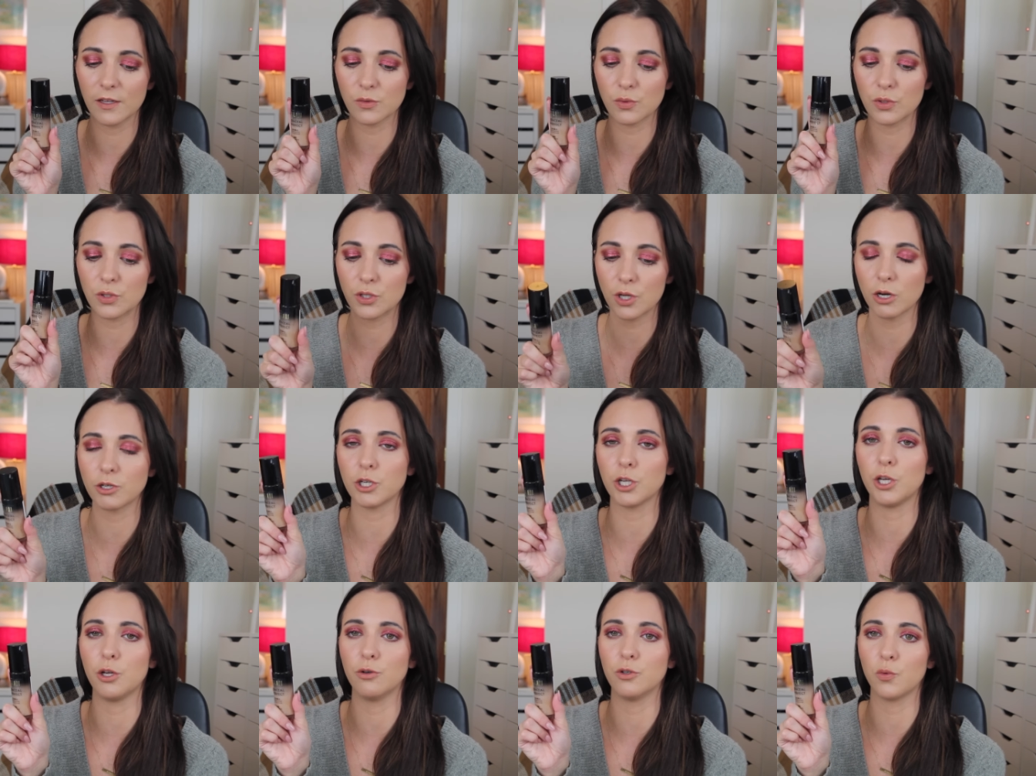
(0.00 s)
This was
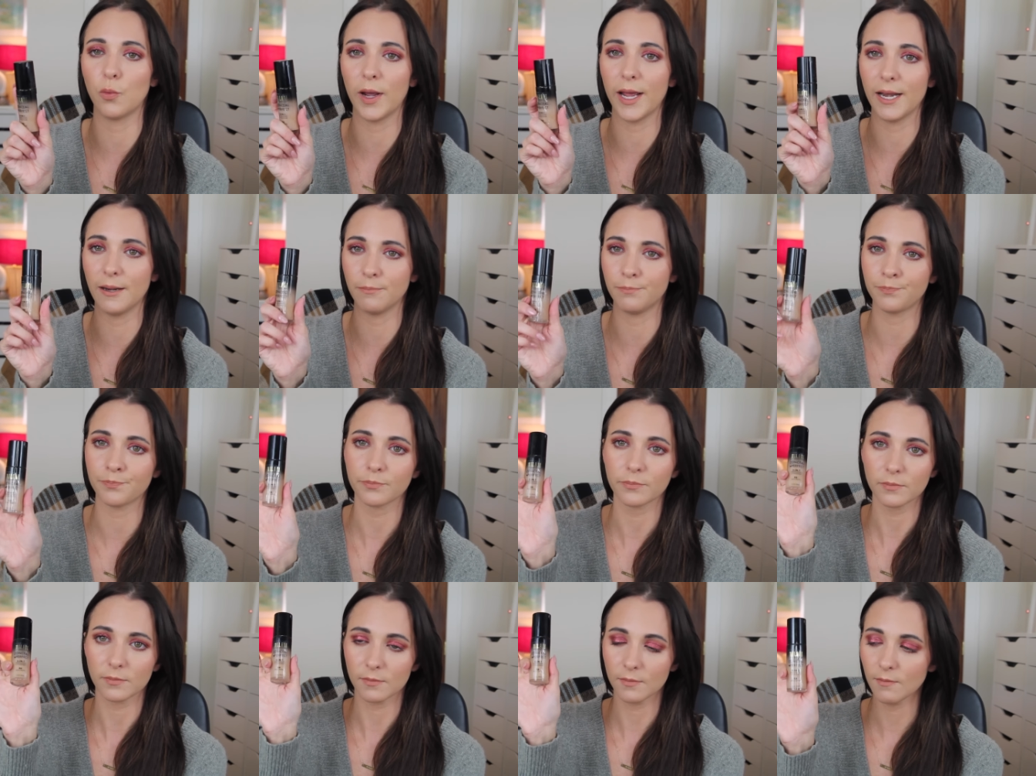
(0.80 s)
such a huge win
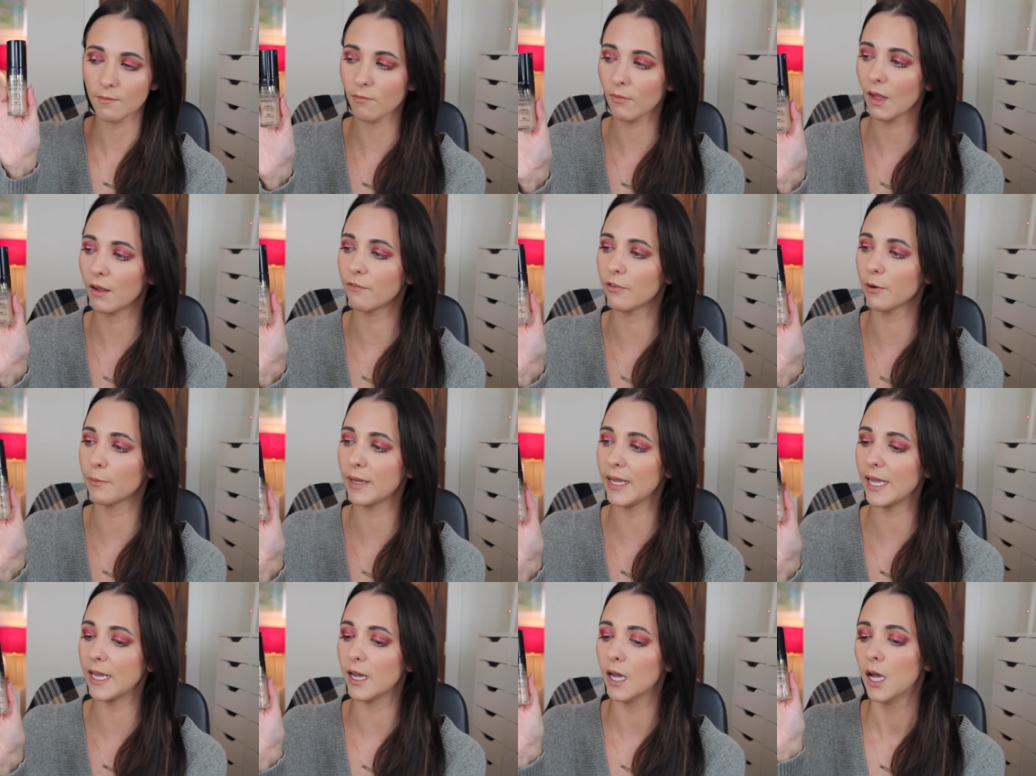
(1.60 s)
for
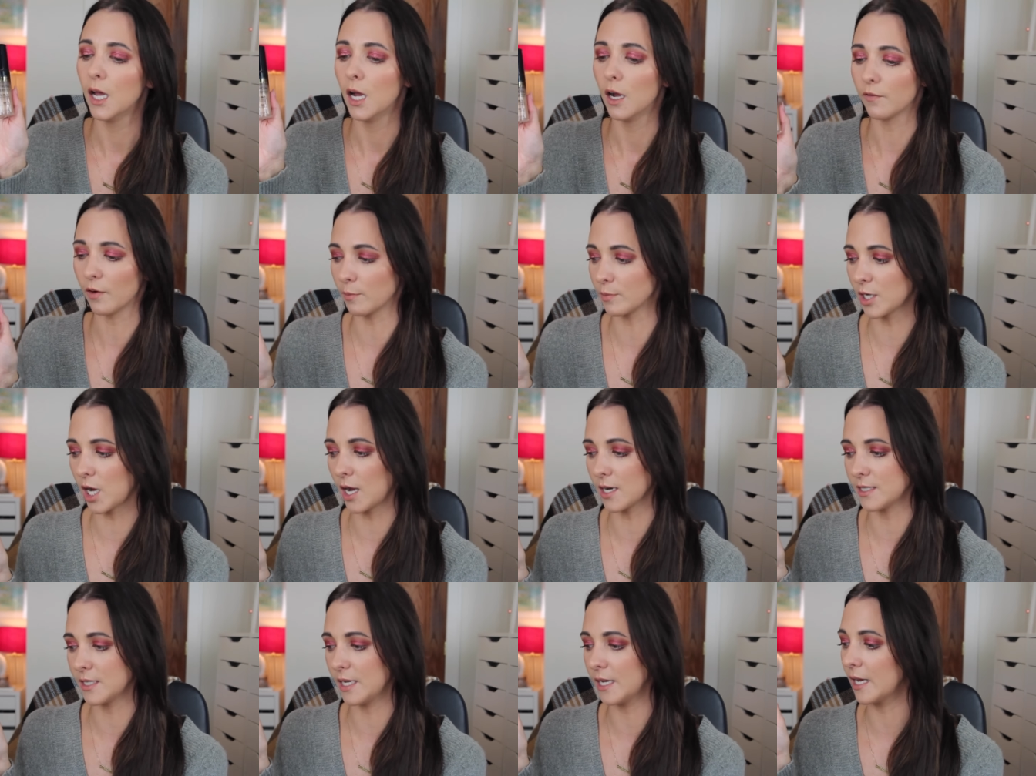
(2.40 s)
me from
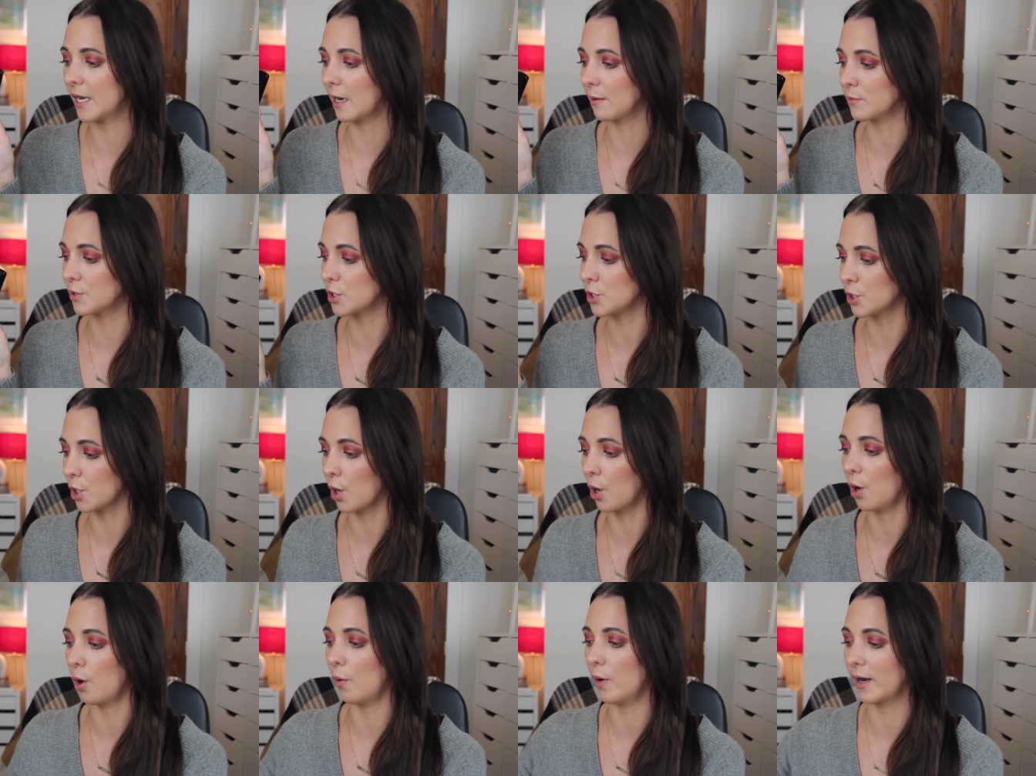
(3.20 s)
Tati, and I'm
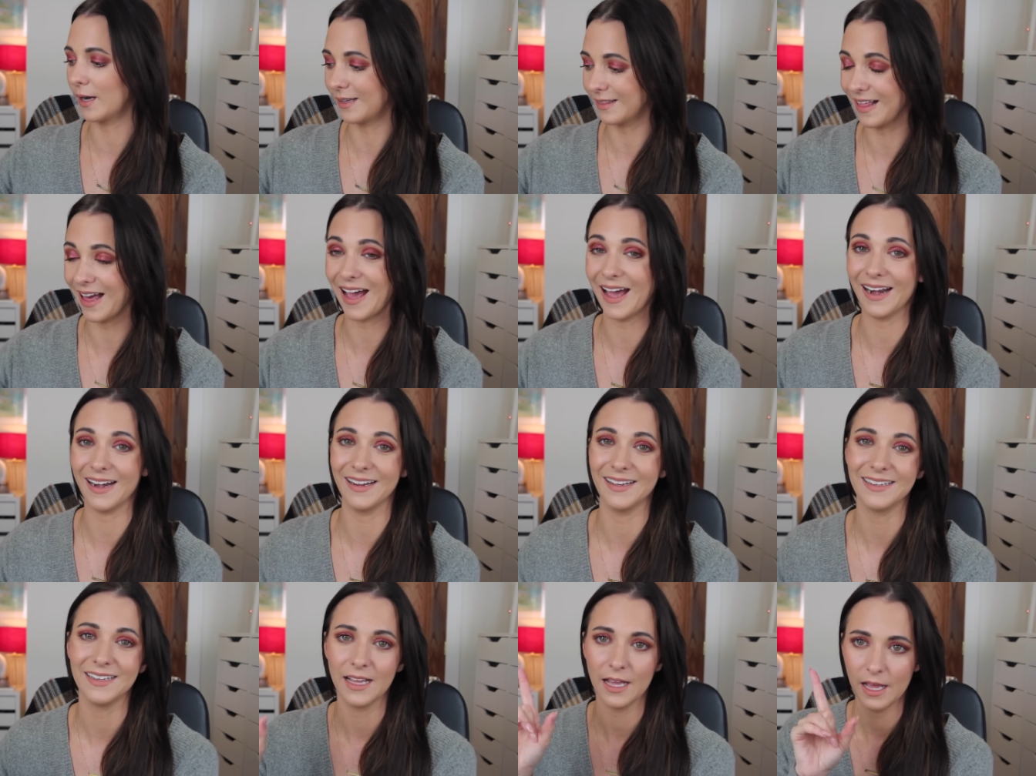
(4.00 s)
so
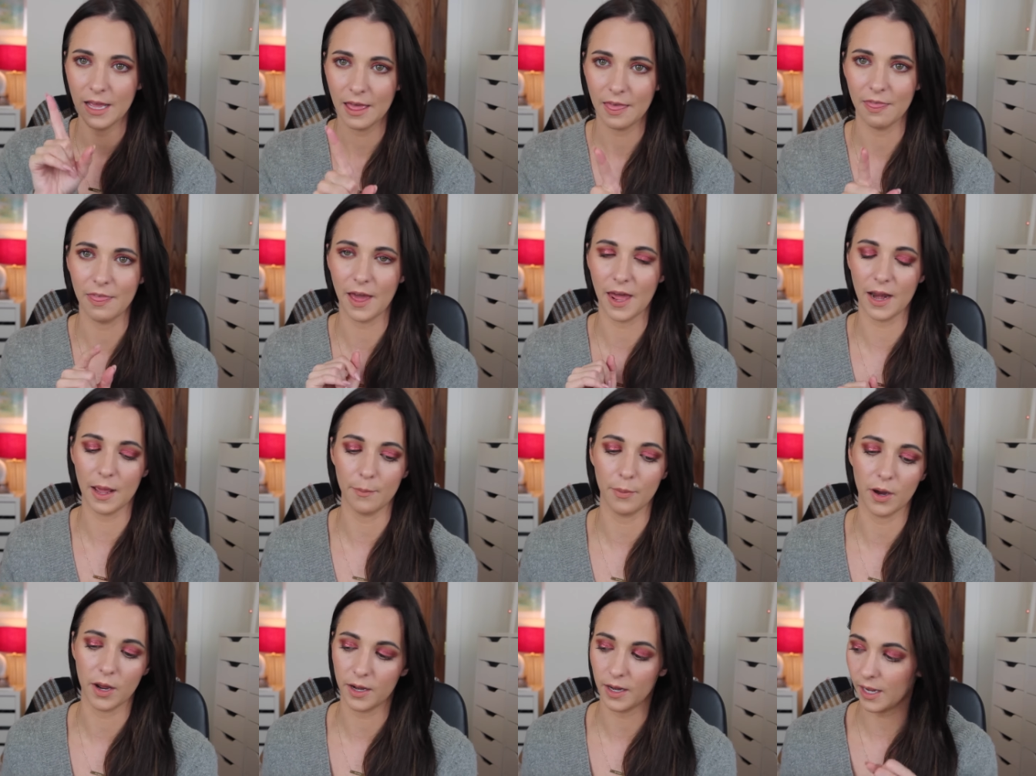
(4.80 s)
glad that
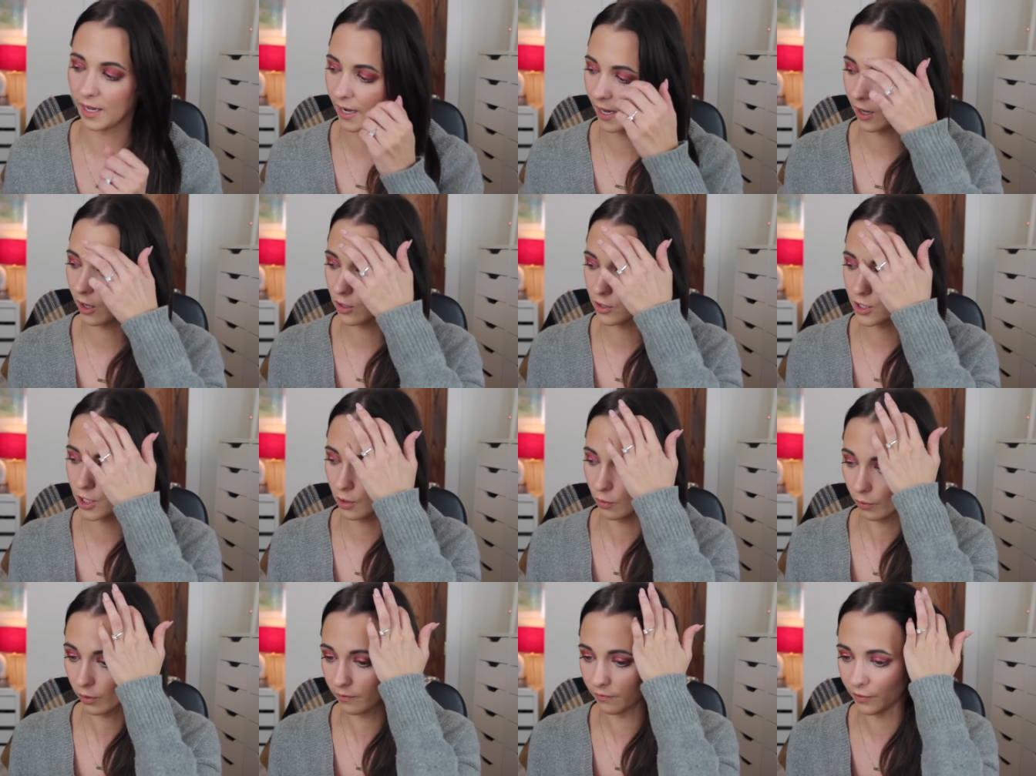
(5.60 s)
I bought it. And I
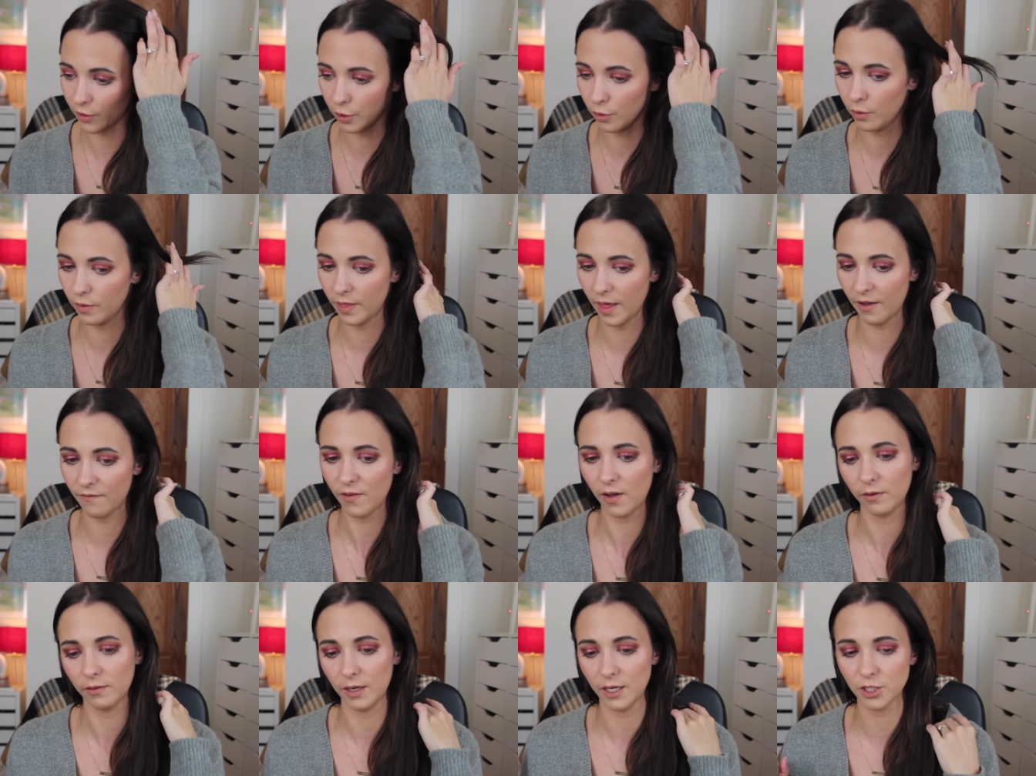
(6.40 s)
also reviewed
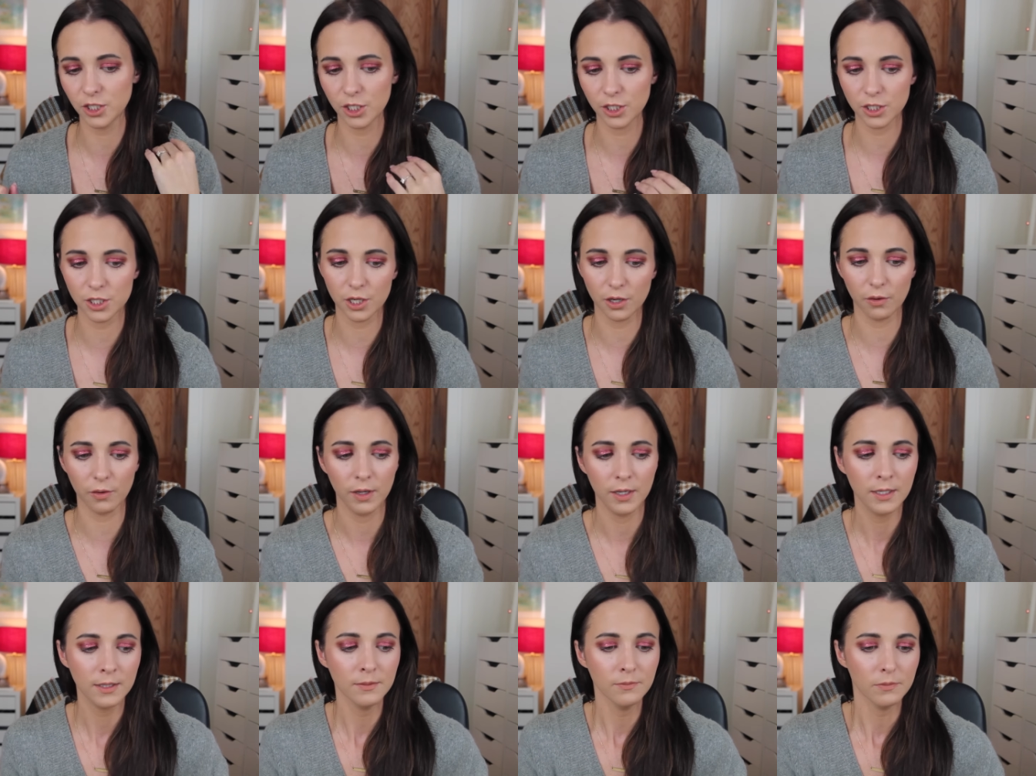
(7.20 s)
that foundation
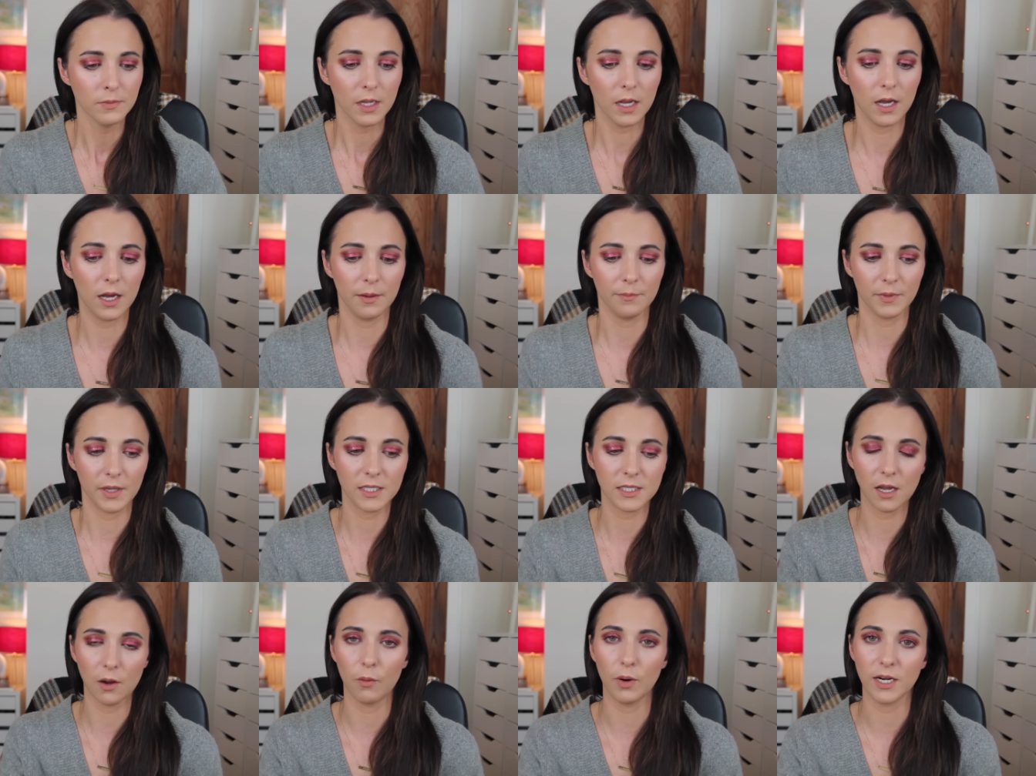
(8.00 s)
too,
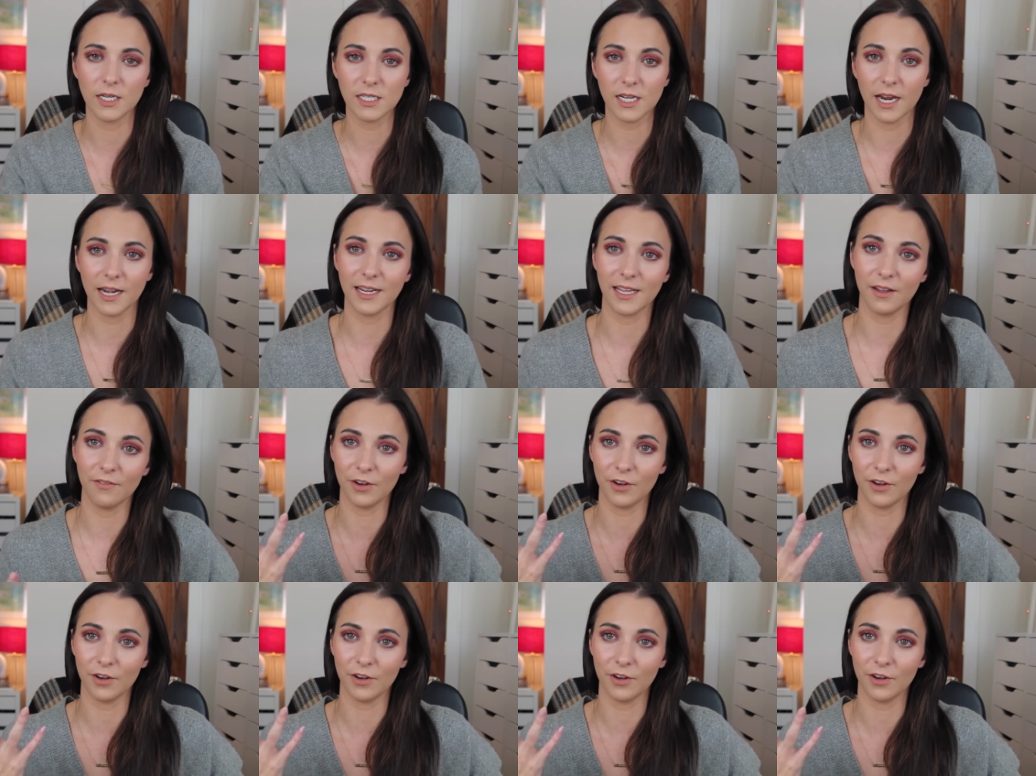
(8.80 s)
because I wanted to kind of